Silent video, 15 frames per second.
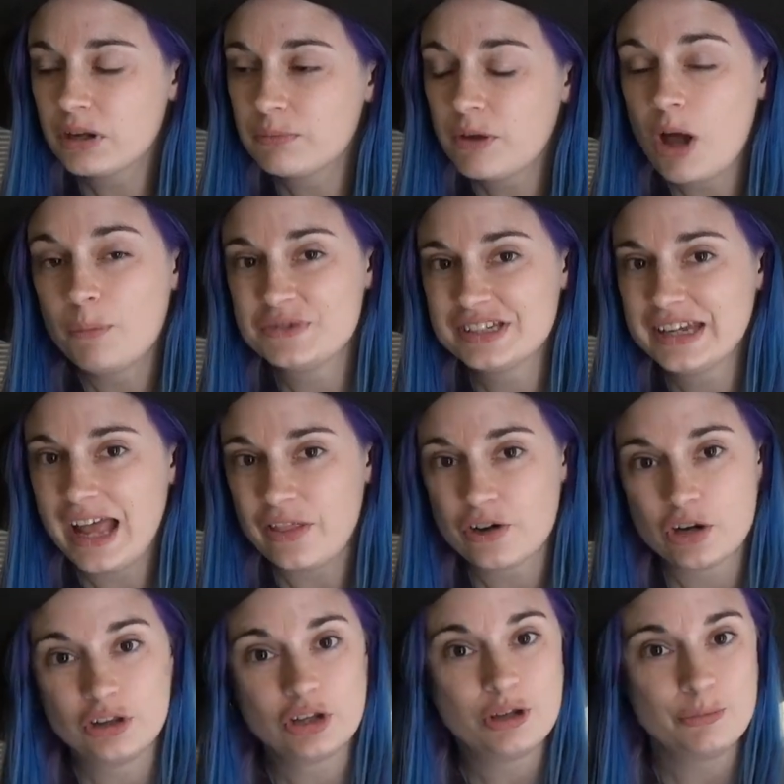come
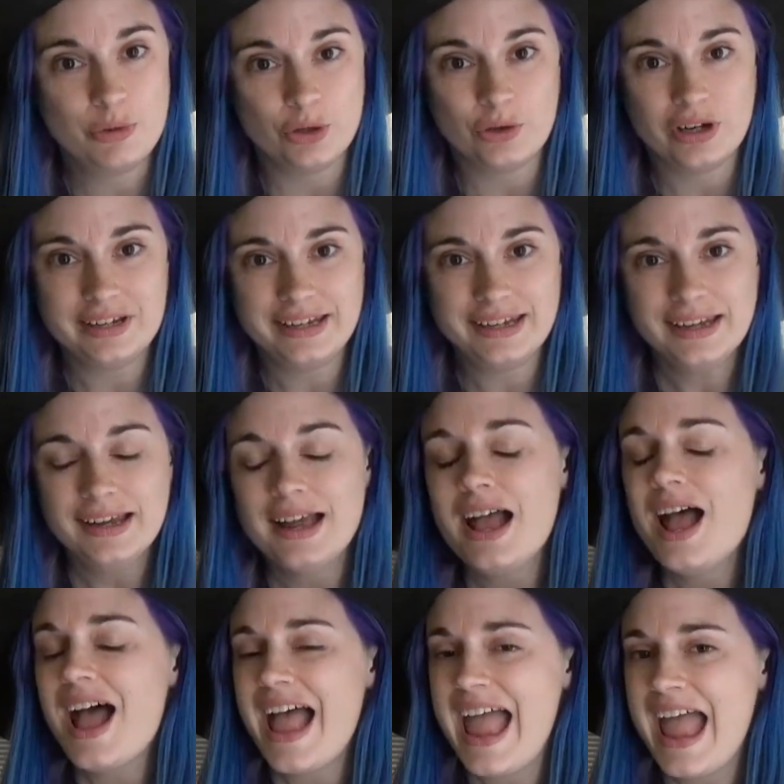together in the community
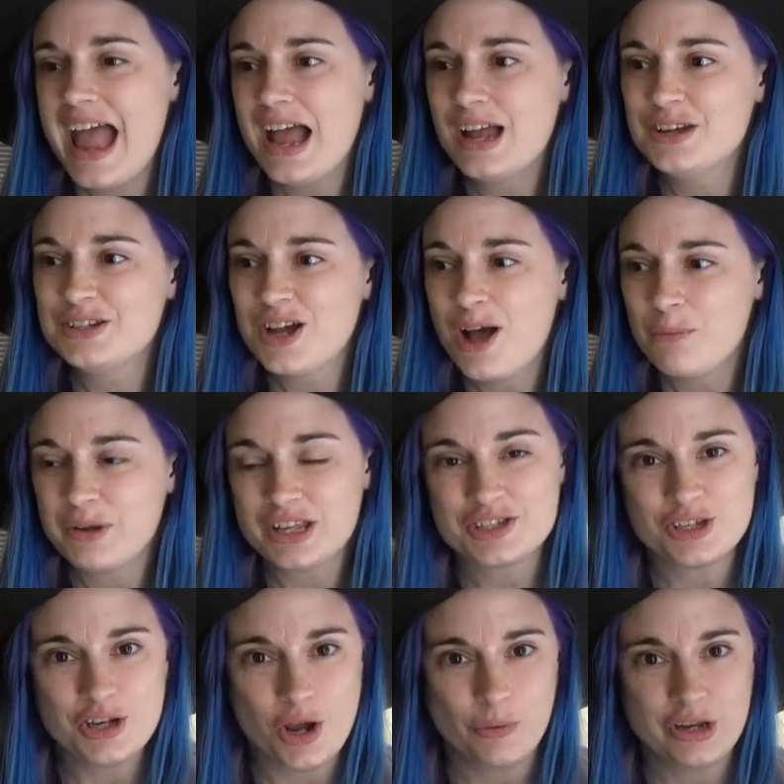and get
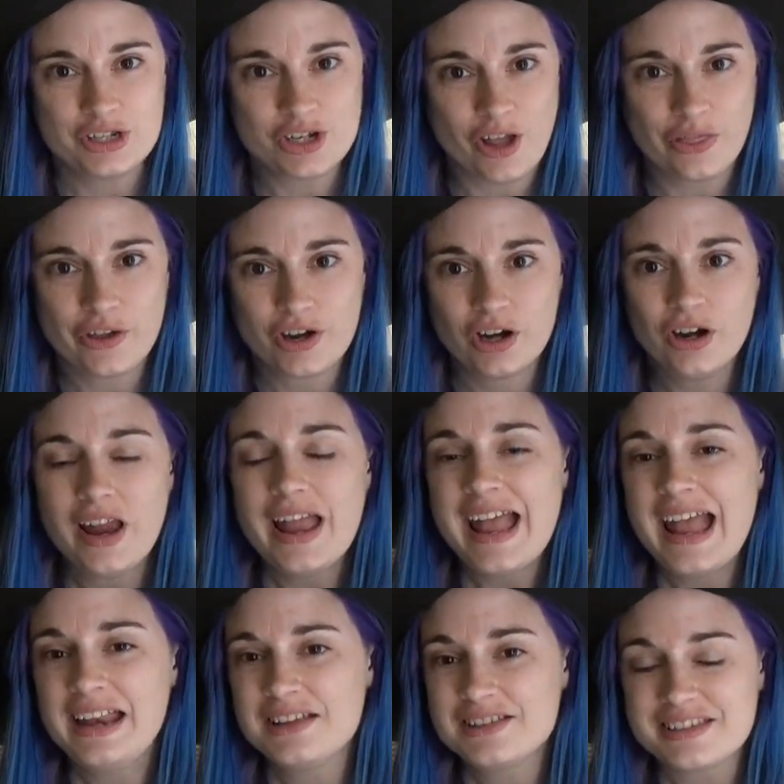to know each other.
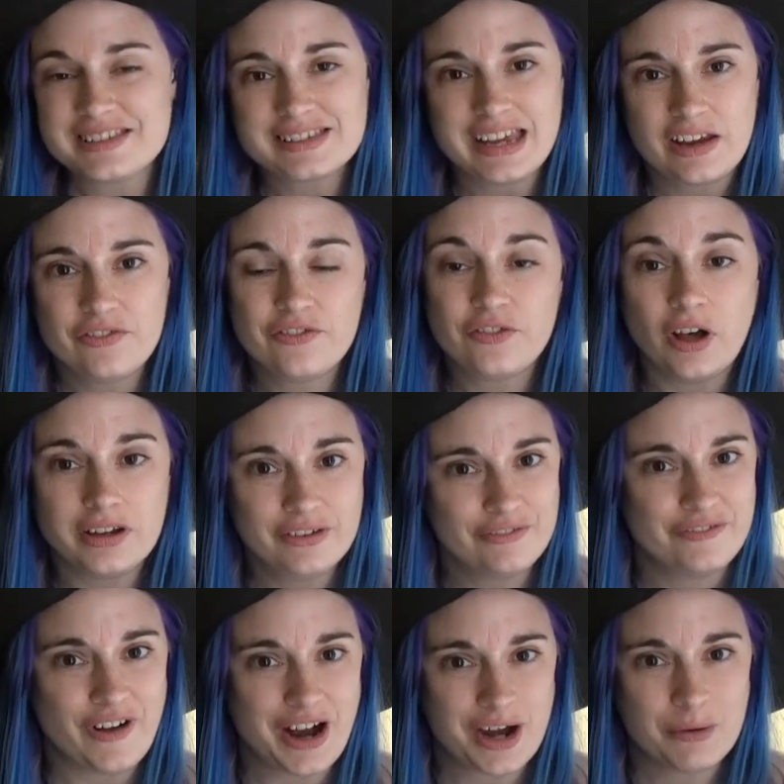And it's a safe, fun
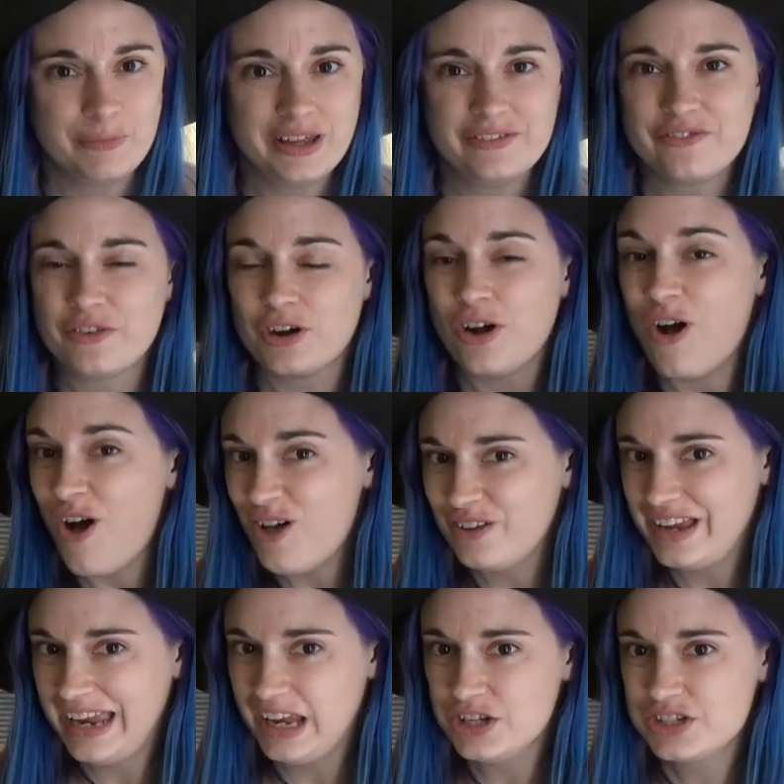environment for all
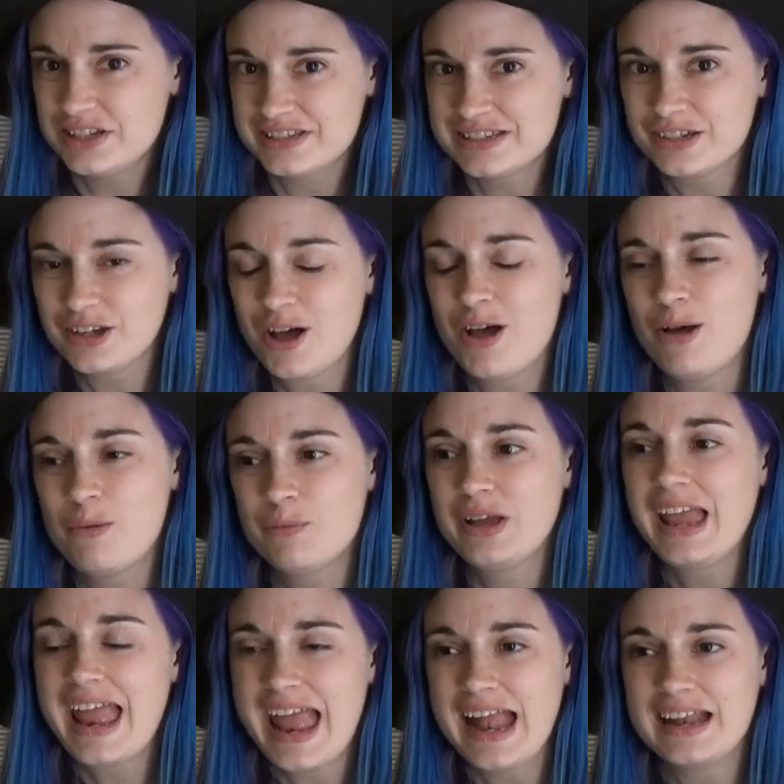ages to come,
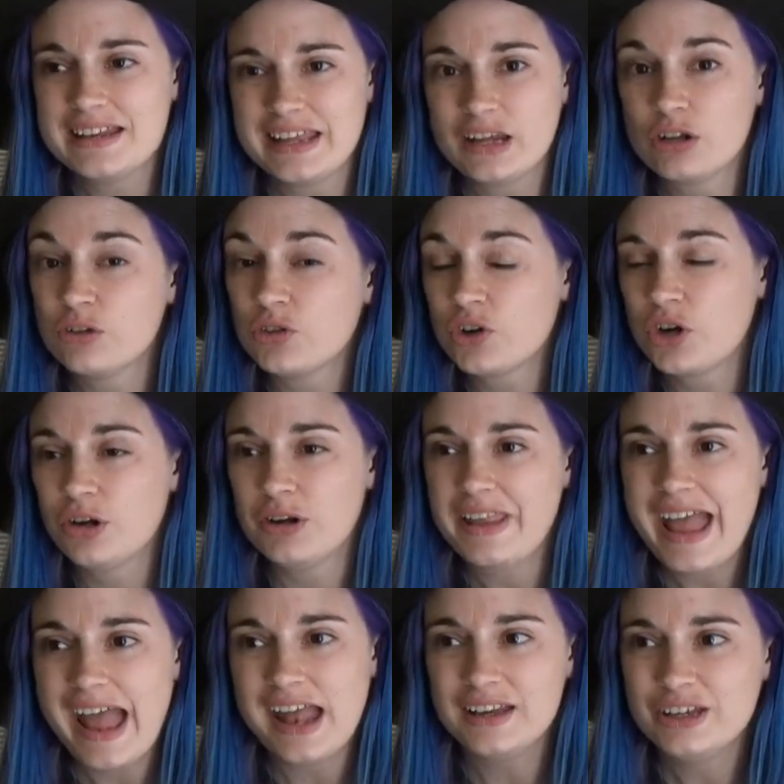and they can learn
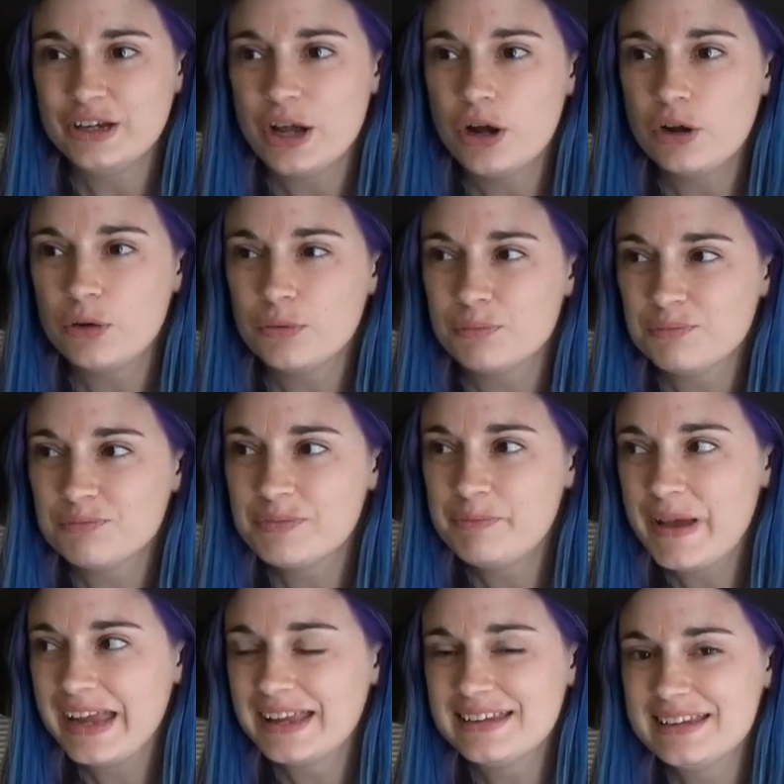that, you know,
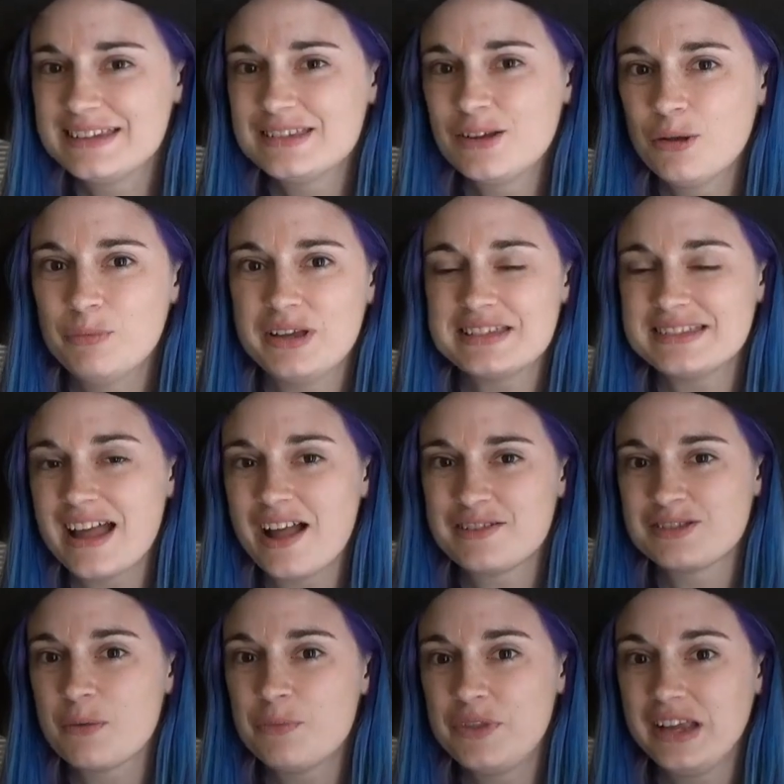paganism is not
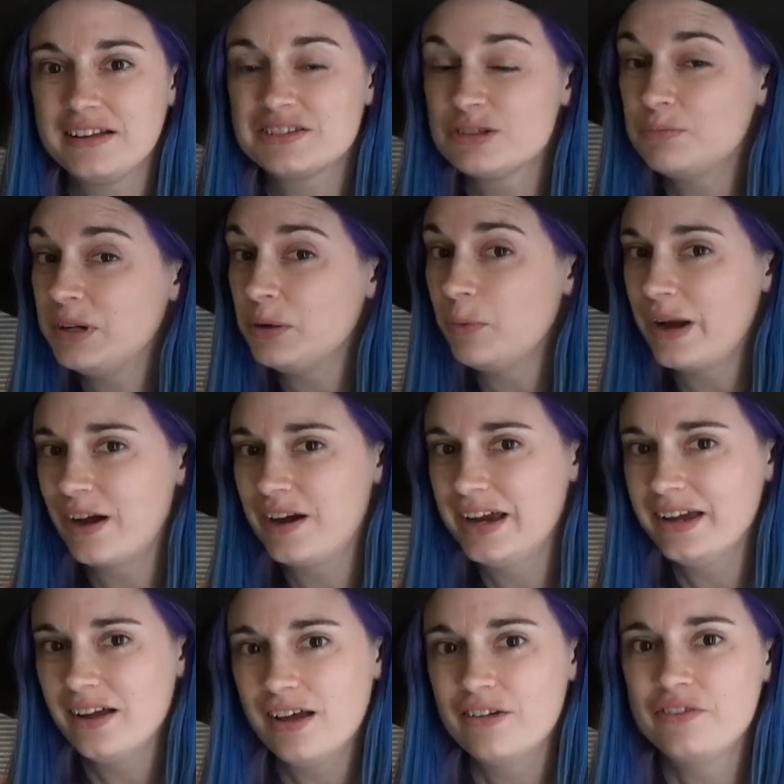something to be
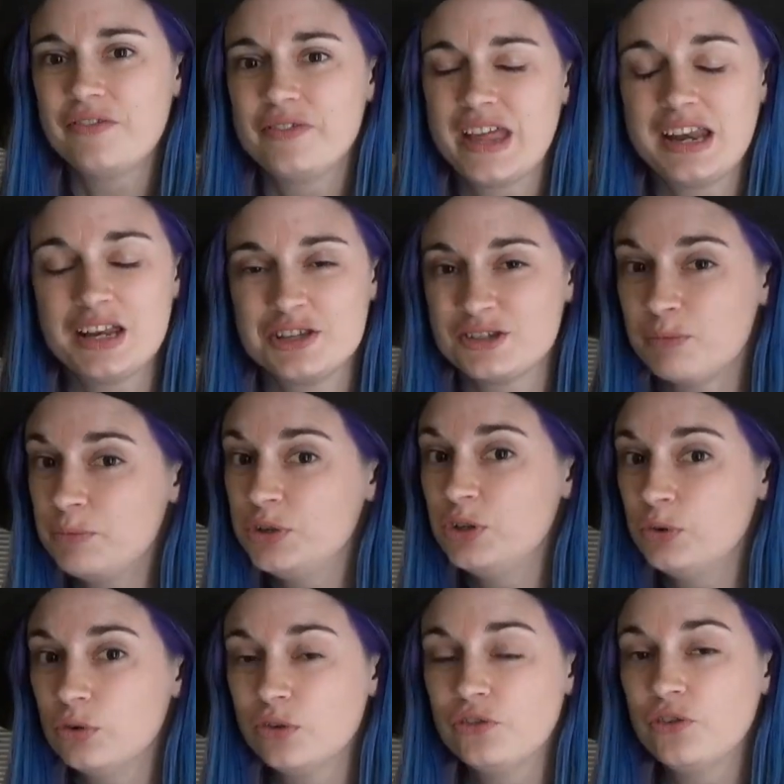wary of, that it's a
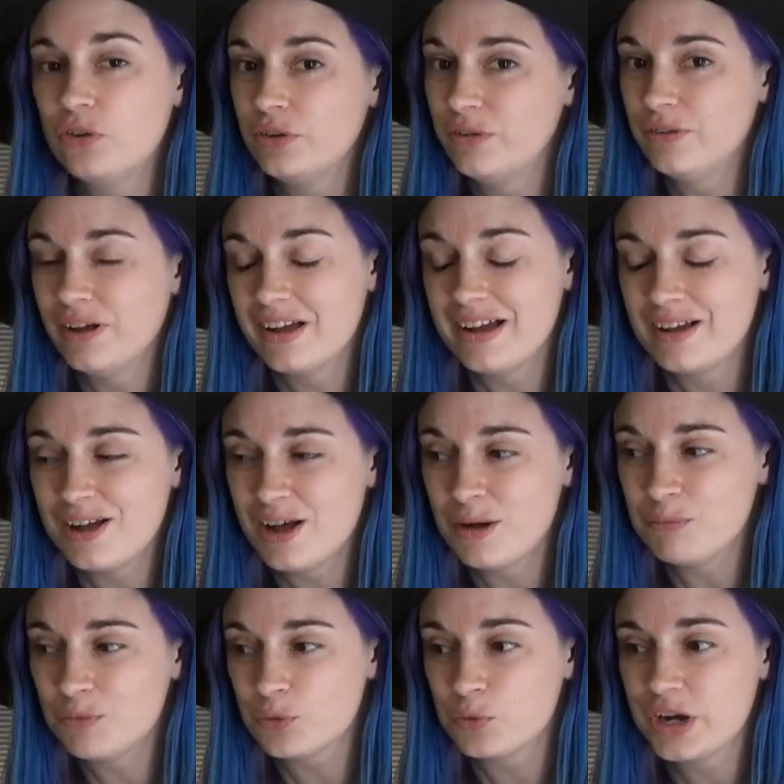beautiful,
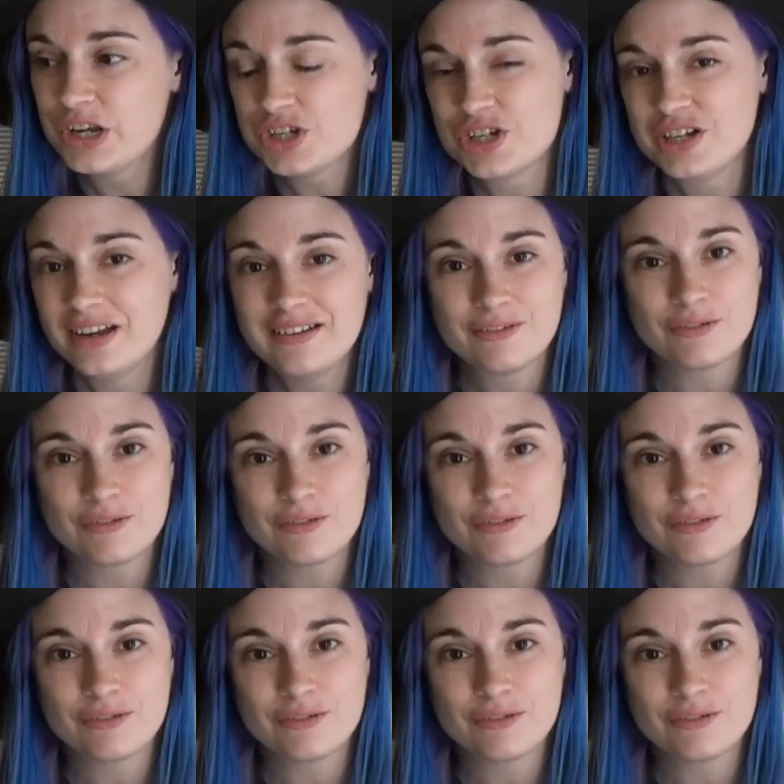rich